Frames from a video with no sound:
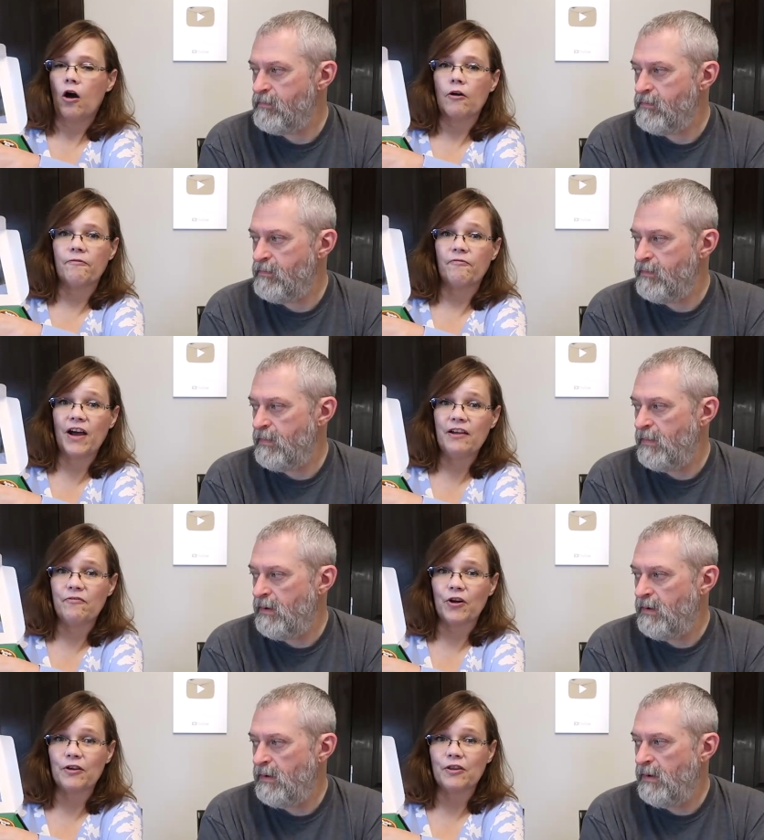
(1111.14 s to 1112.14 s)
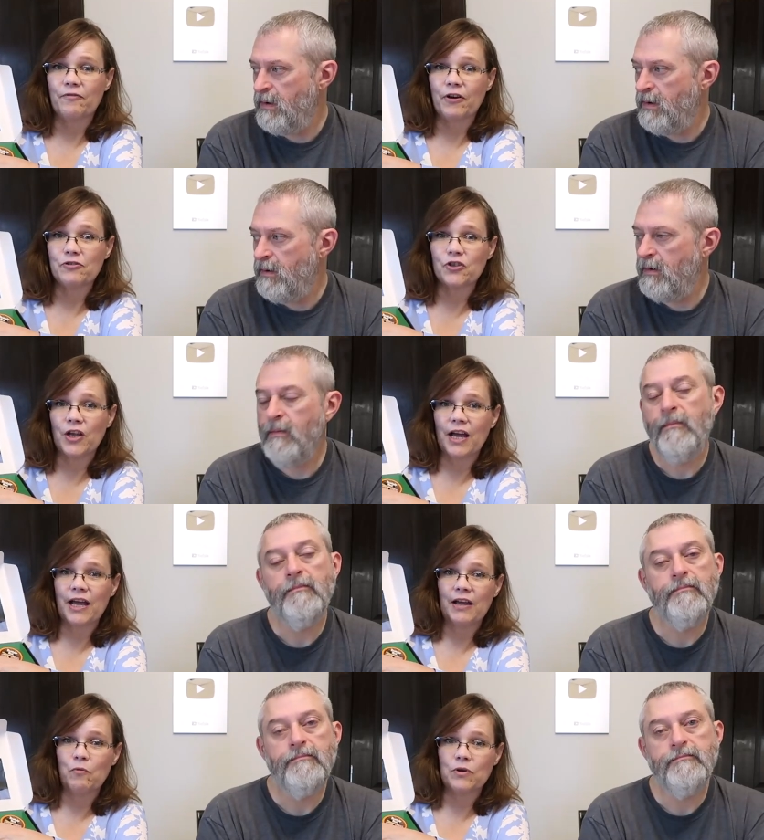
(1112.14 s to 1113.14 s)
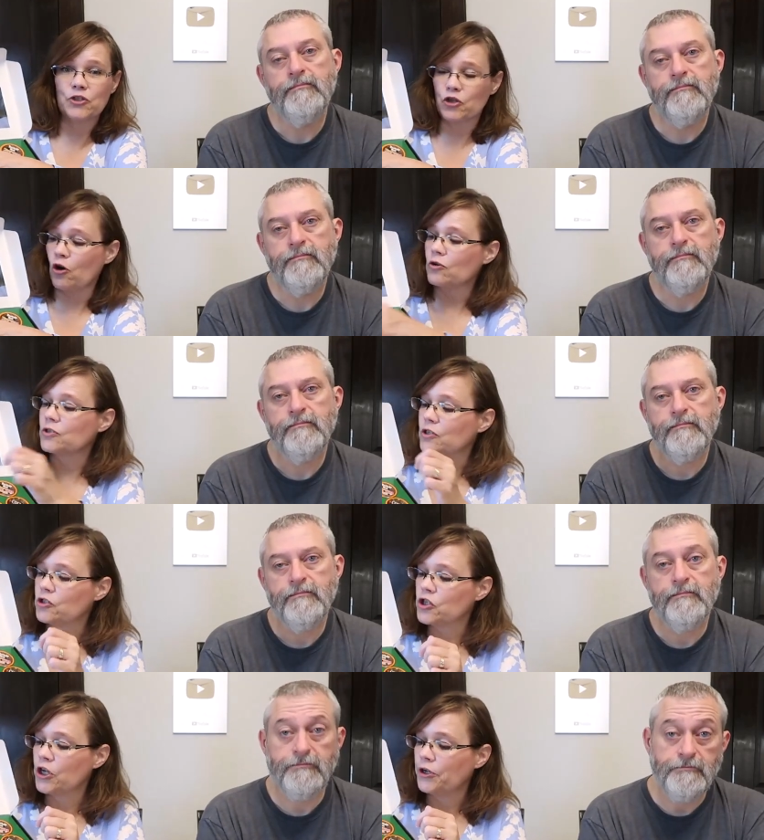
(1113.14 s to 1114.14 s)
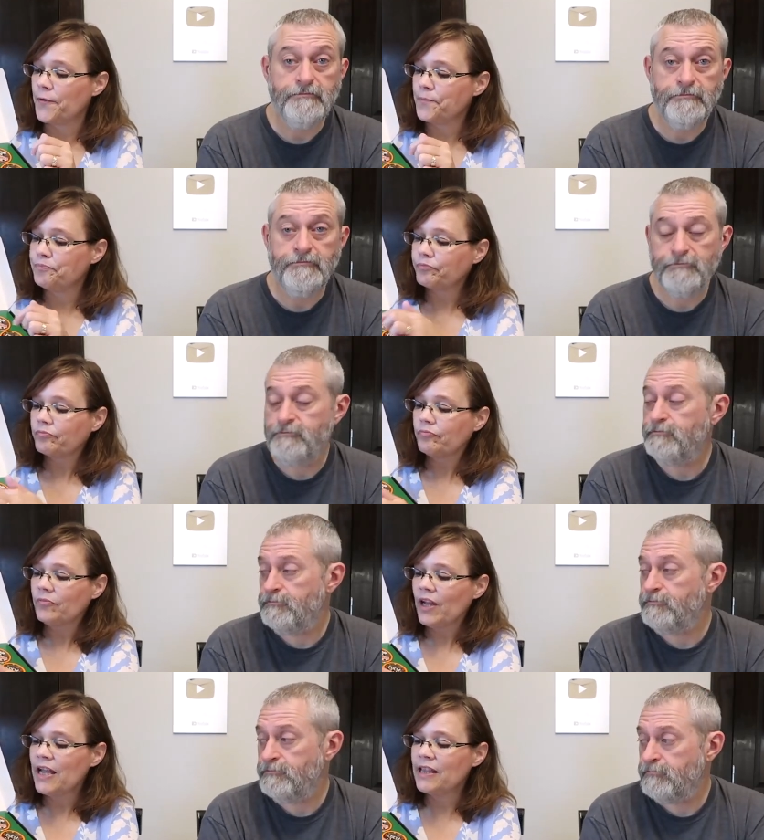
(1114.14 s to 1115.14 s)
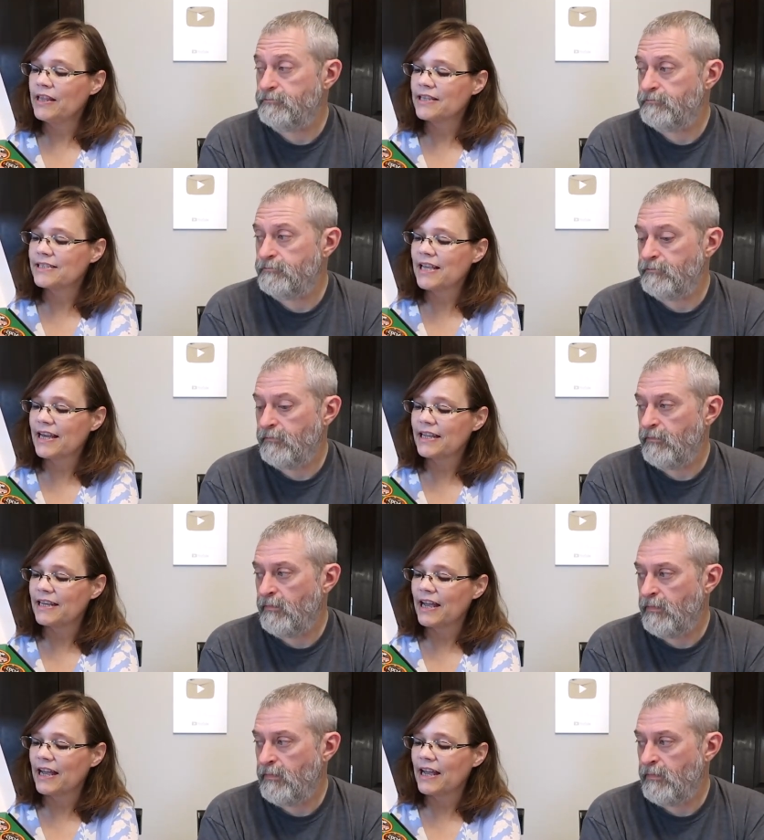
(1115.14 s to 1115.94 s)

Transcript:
Speaker 1: our favorite, the first day was Charleston Chew. Mm-hmm. And then the second